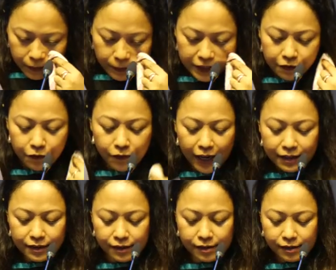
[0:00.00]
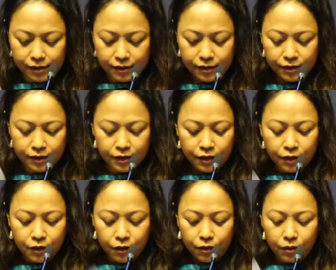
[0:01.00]
But the fact is,
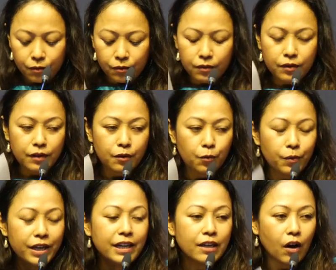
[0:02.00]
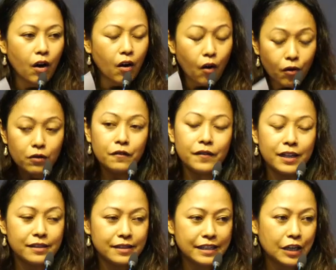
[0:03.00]
we, all of
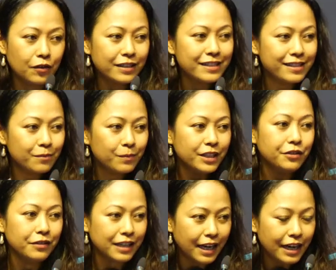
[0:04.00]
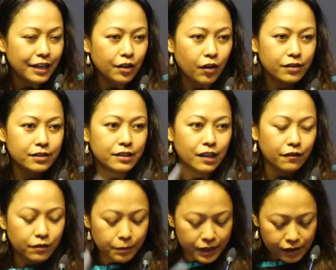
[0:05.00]
us, cannot simply rely on the
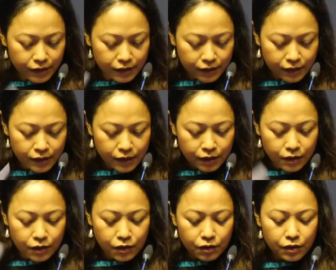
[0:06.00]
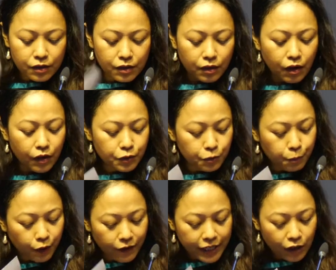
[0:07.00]
government to
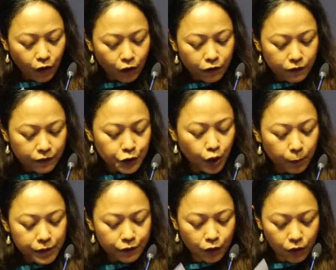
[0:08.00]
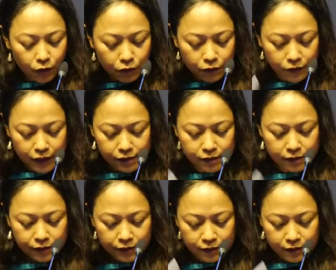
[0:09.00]
provide all of jobs for all of
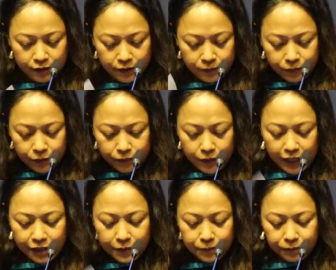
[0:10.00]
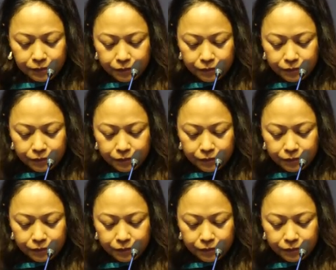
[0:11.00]
us, right?